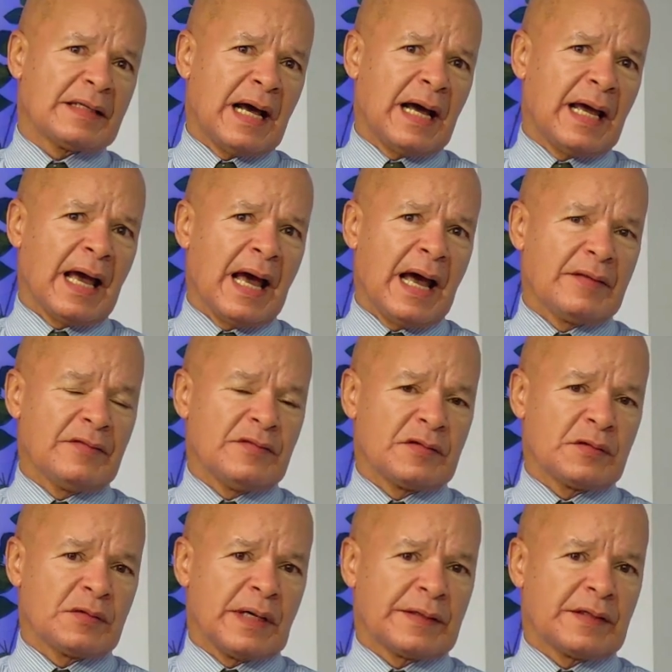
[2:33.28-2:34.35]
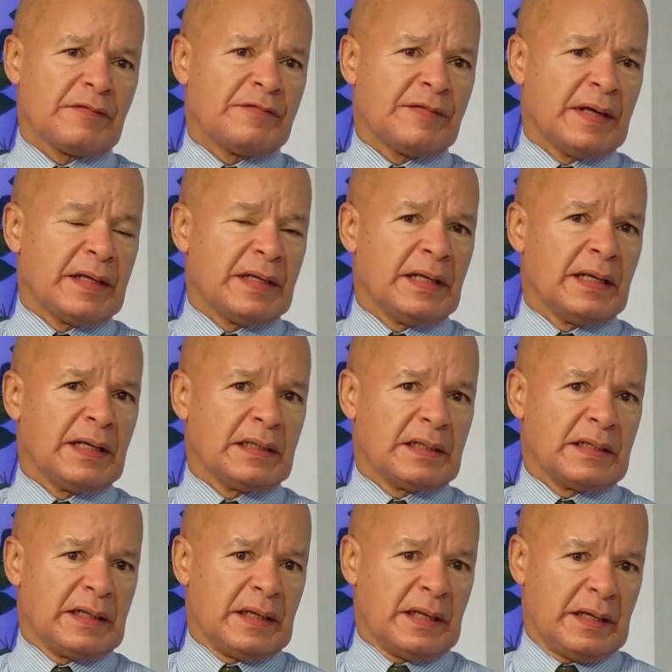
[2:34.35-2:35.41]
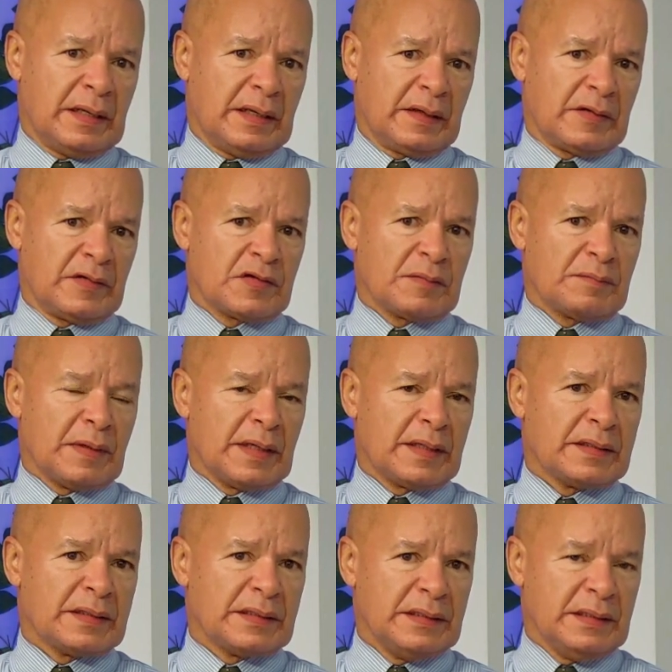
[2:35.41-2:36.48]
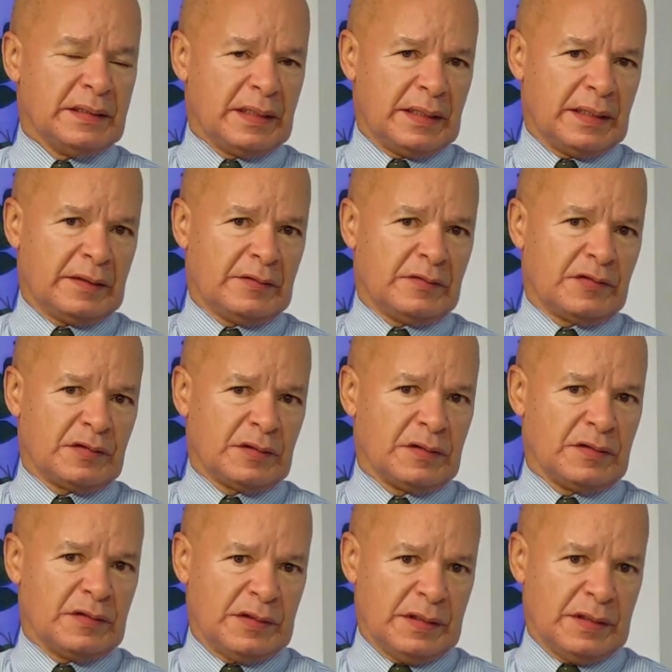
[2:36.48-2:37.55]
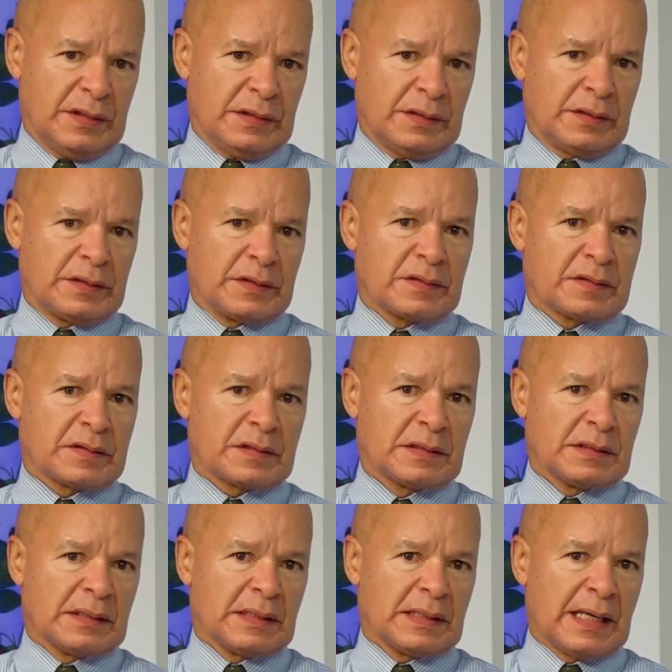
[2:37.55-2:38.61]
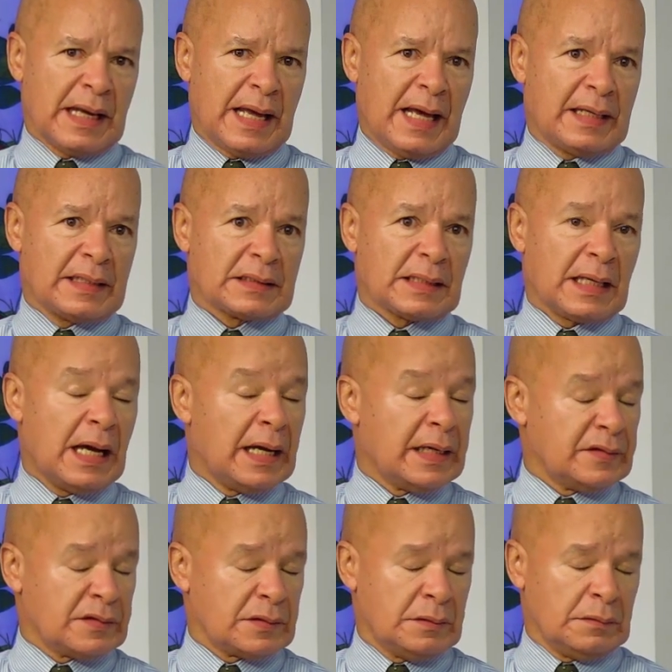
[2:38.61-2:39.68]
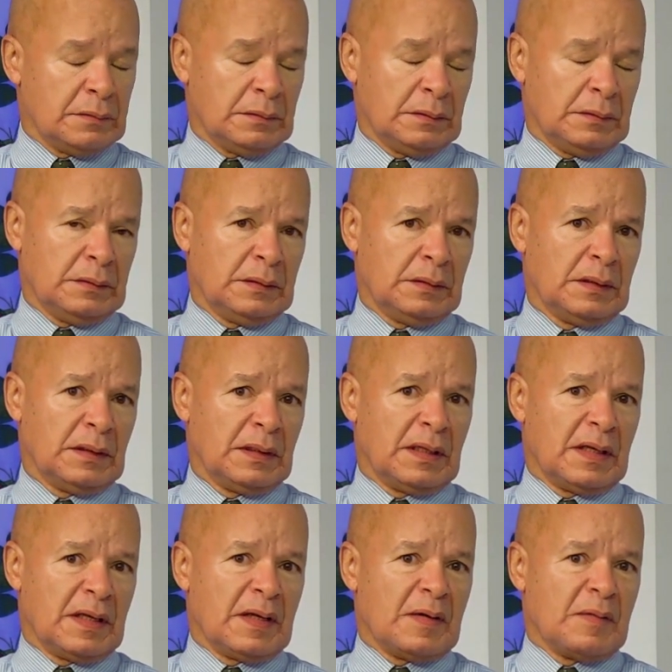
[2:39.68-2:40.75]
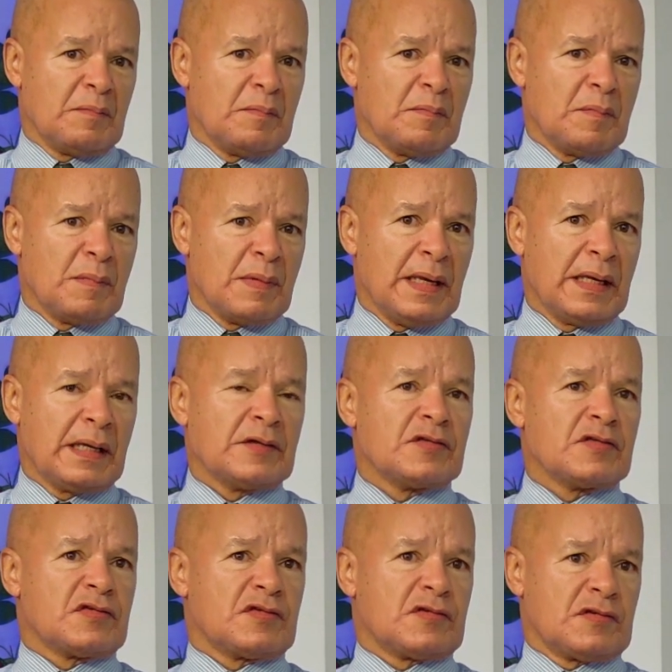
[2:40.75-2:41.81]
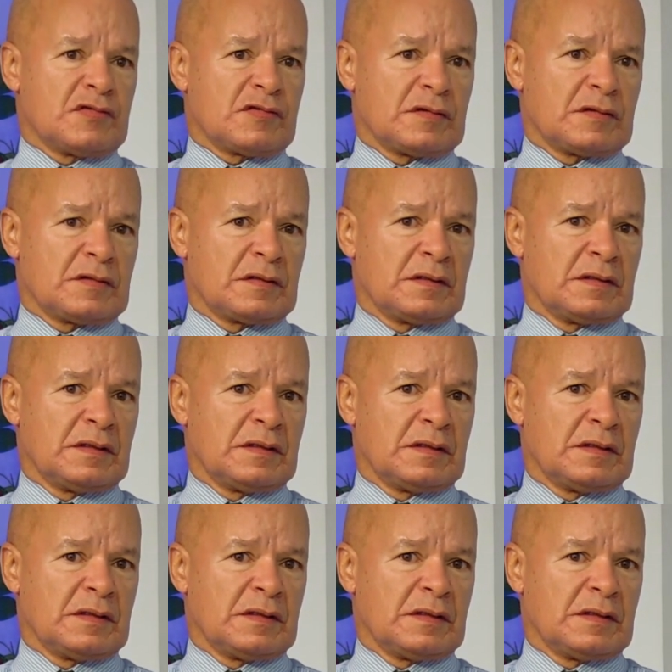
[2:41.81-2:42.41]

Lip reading: I had to, at a very early age, in my teenage years at high school, make a decision.